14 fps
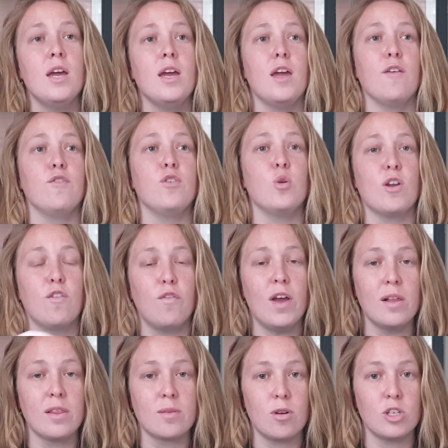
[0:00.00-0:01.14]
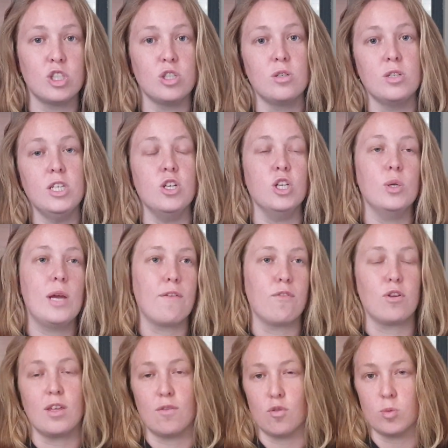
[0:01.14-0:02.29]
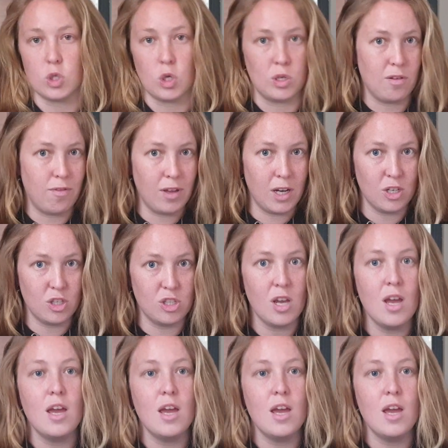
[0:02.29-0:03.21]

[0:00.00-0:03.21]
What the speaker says: If you had failed the module, you do everything from start to finish.